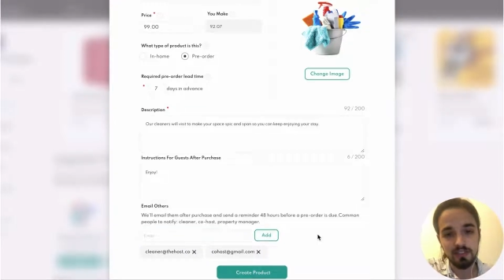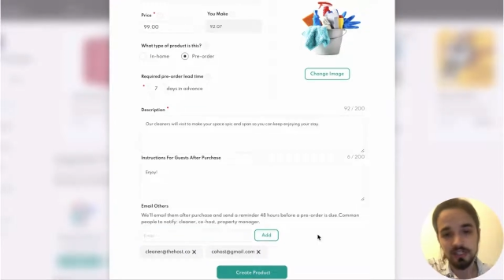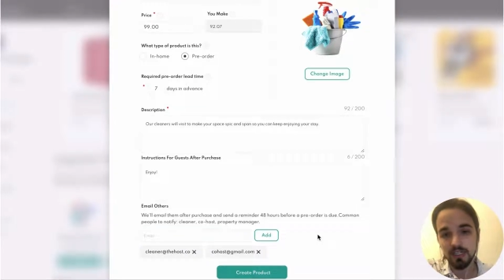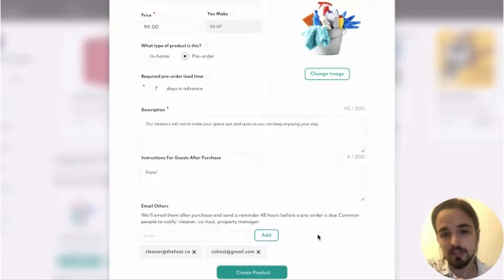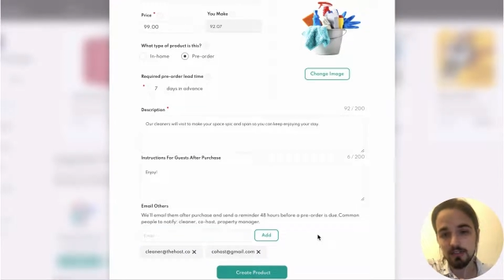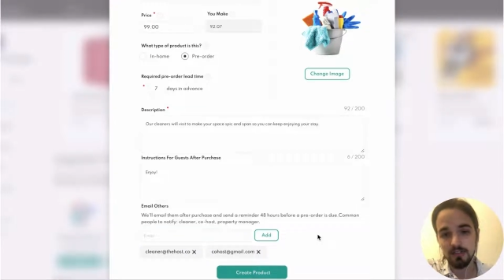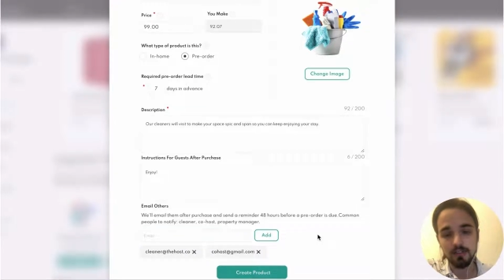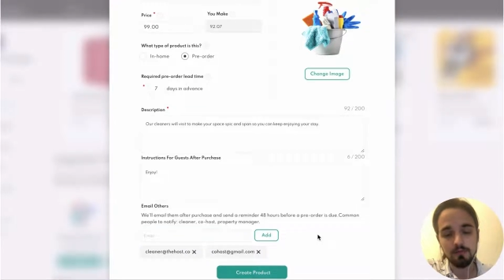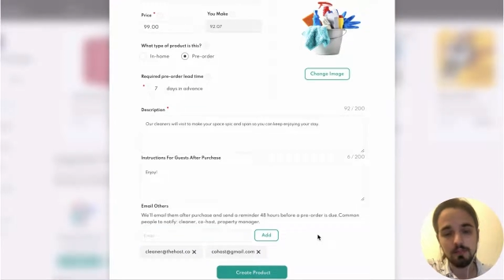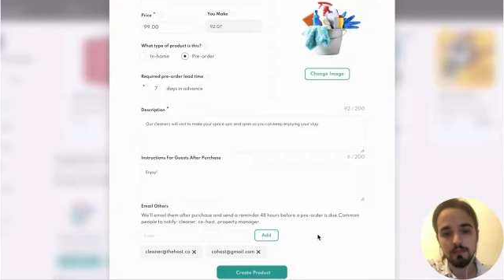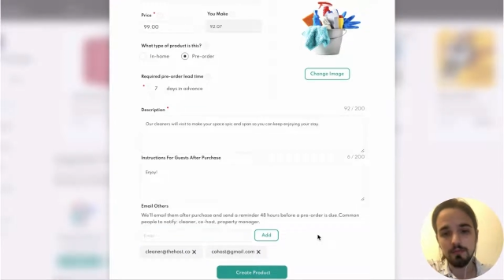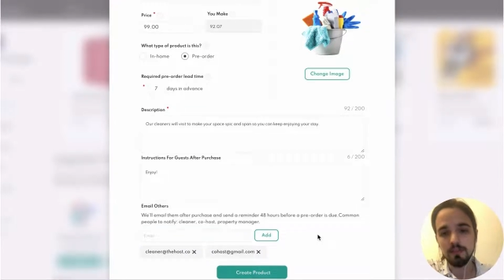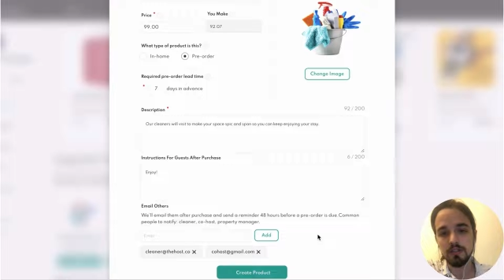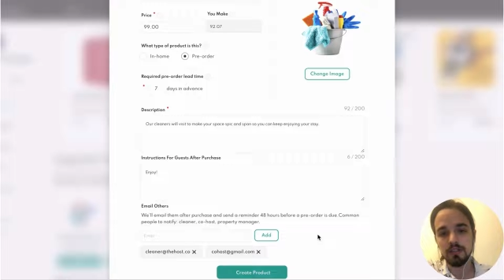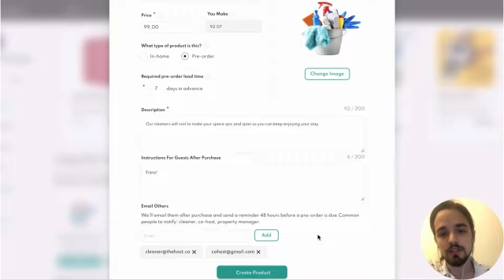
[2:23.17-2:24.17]
the guests on
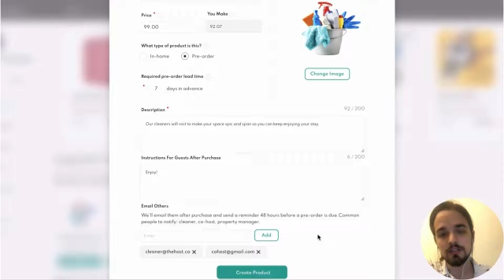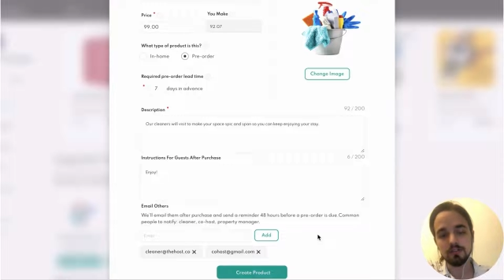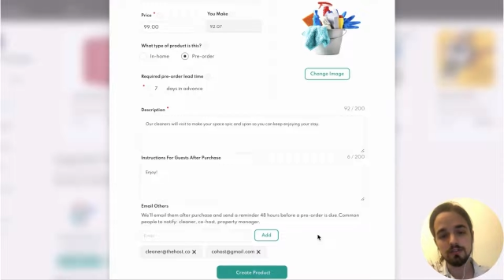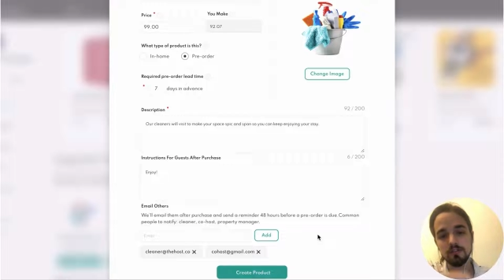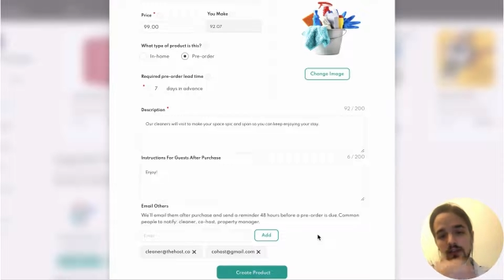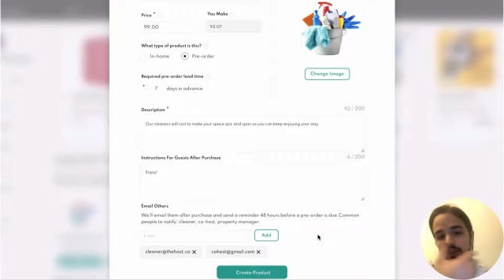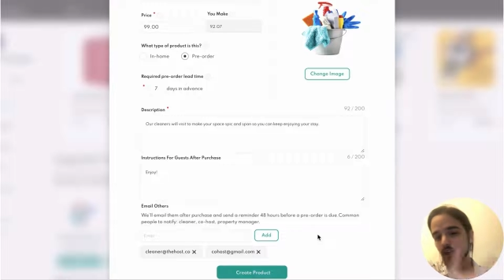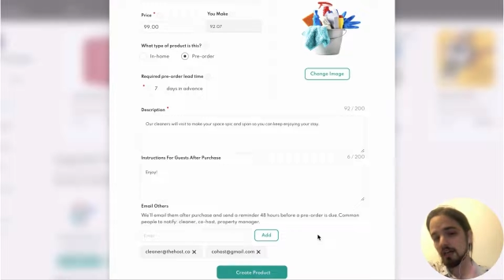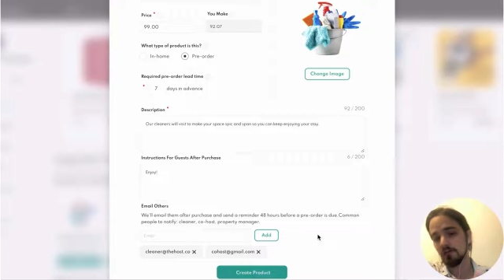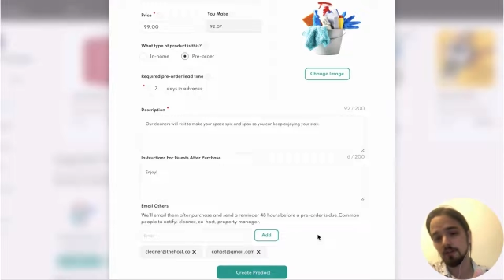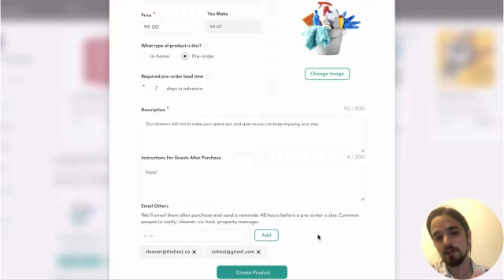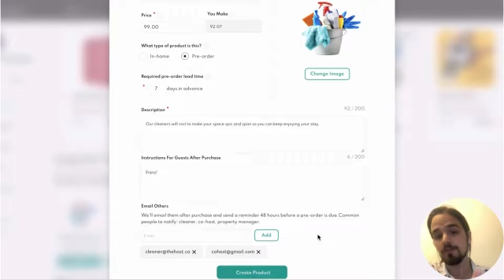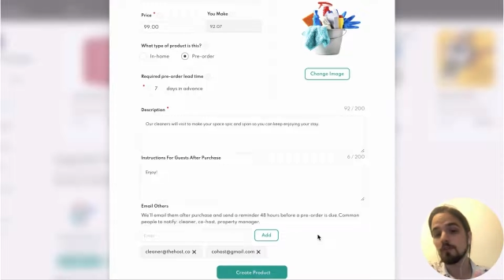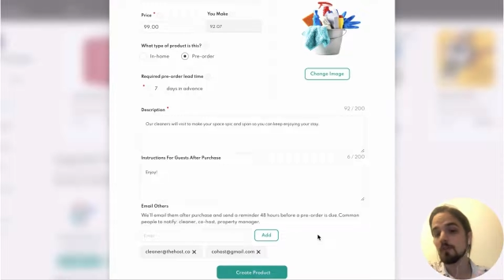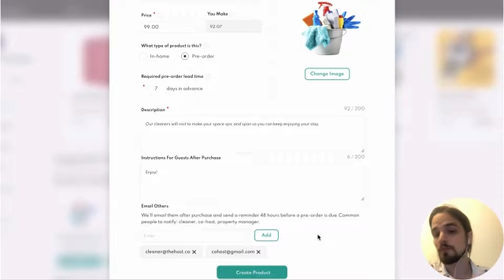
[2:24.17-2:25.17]
Airbnb and just so that they can be
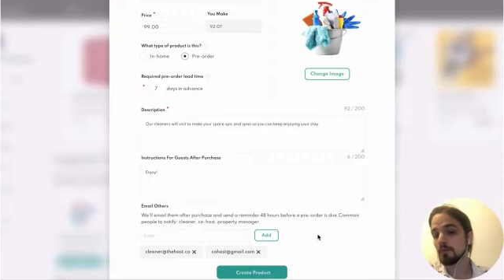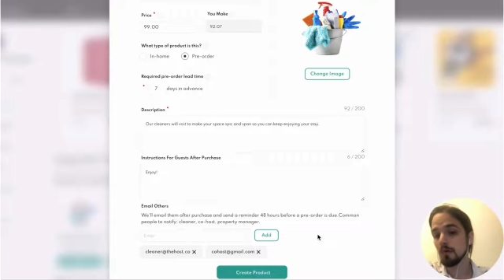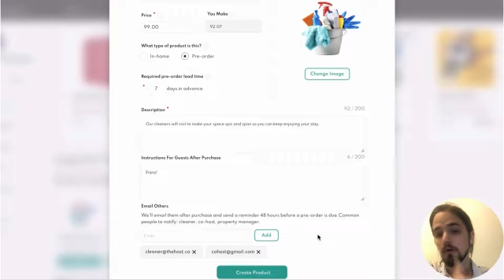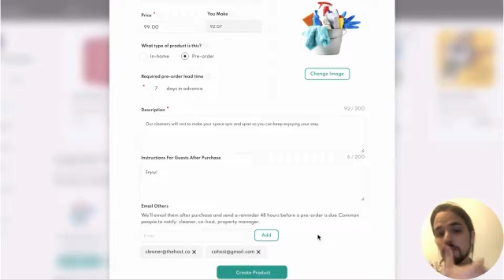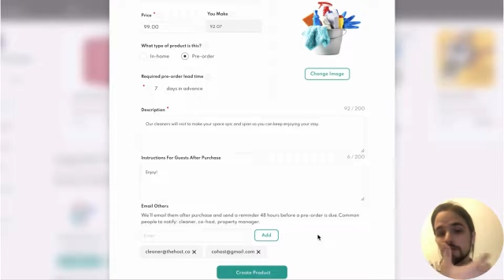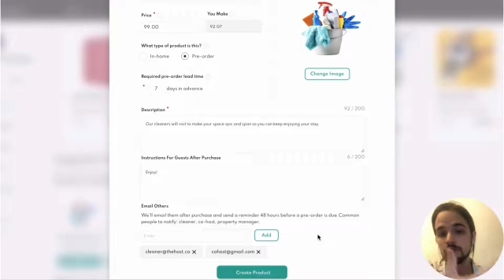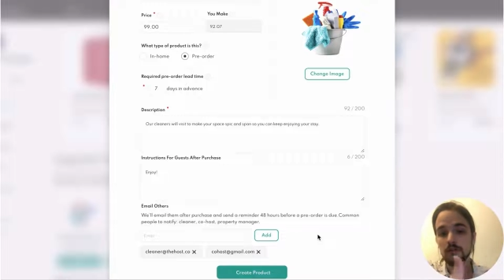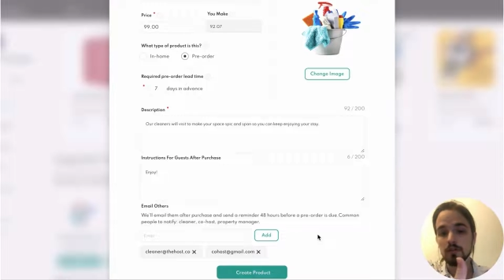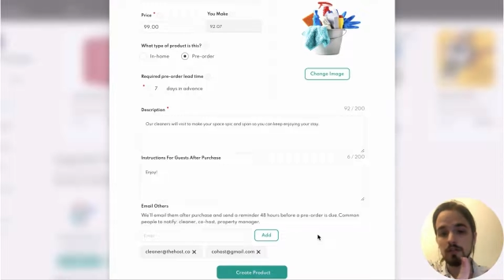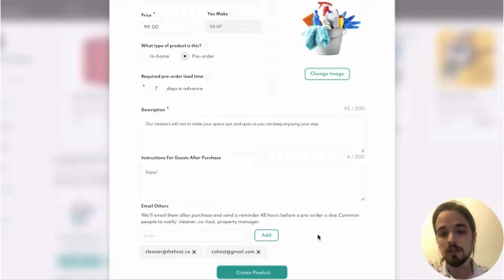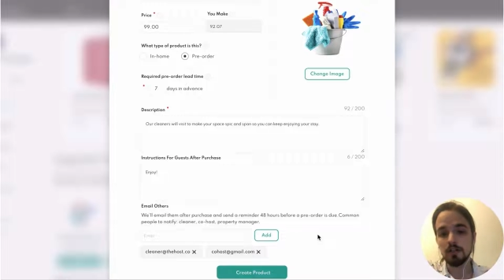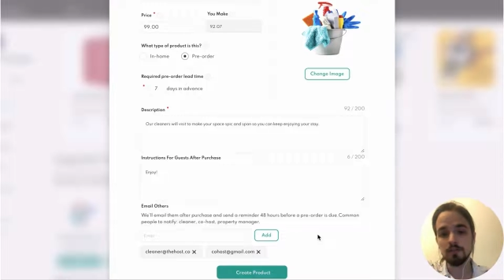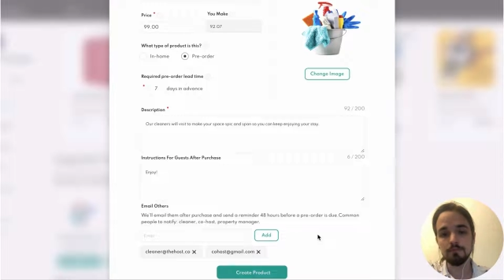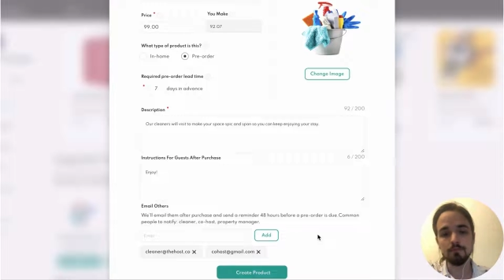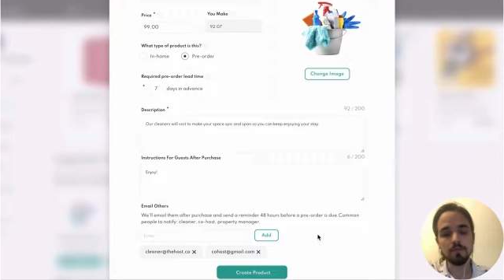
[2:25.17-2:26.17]
informed about what's going
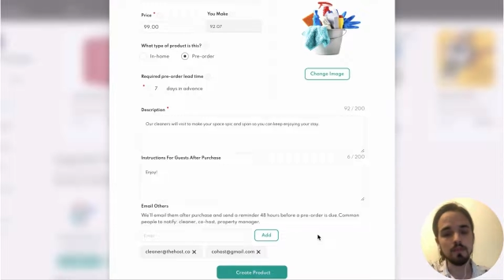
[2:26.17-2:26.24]
on.